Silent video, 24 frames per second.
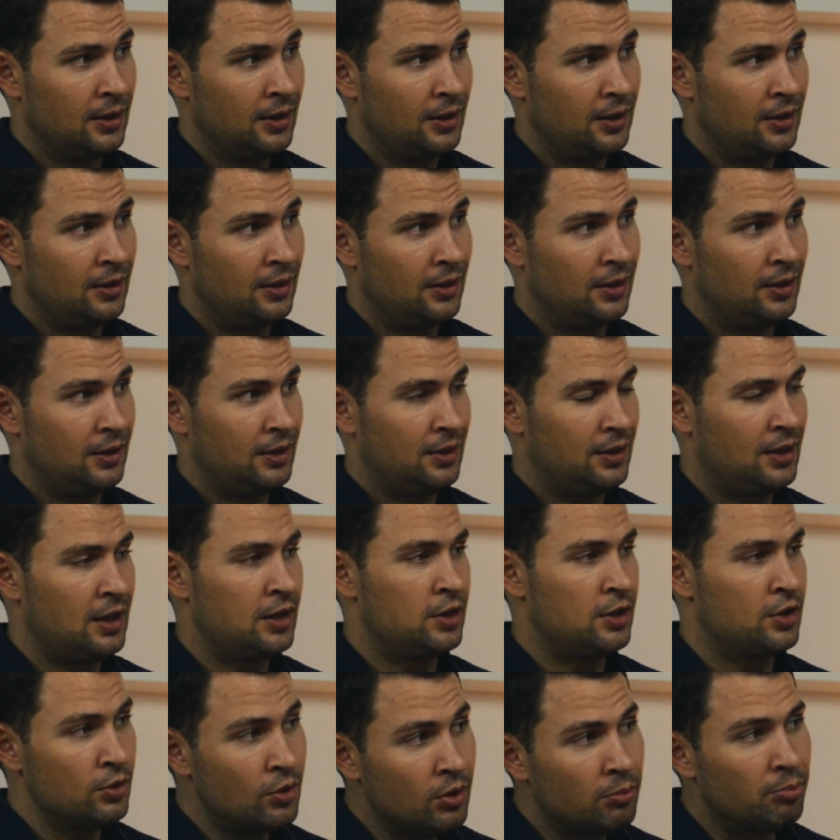they
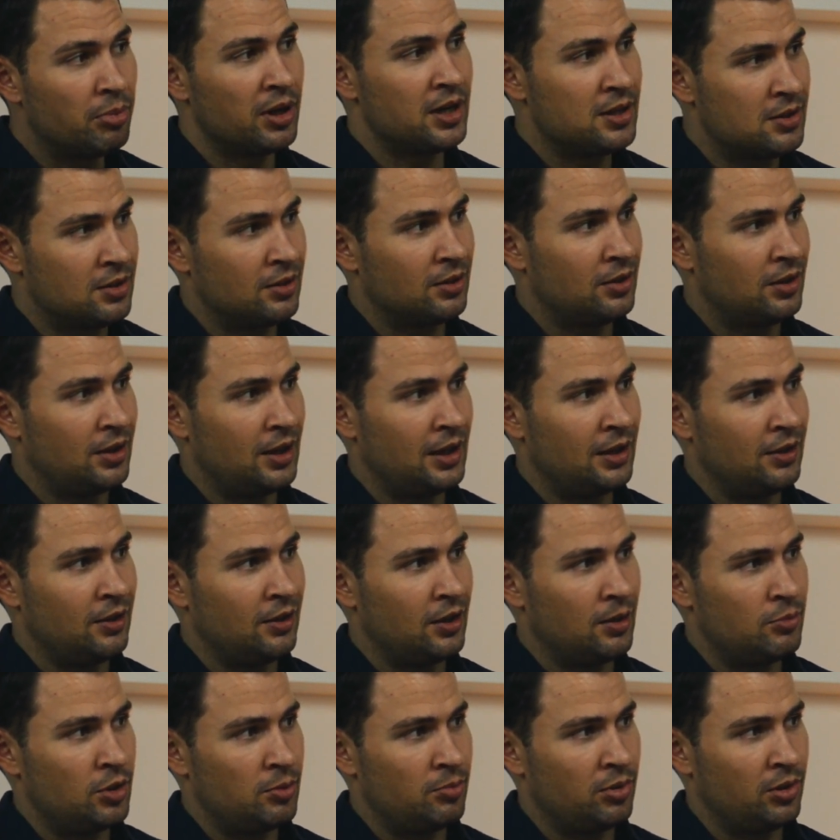do it based on the
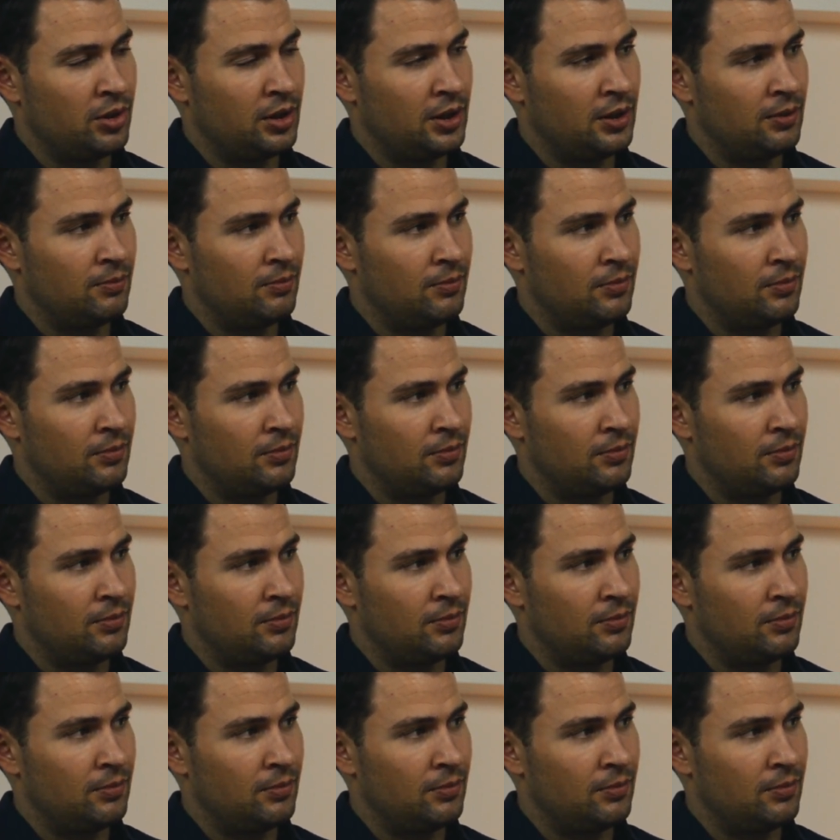income you put in.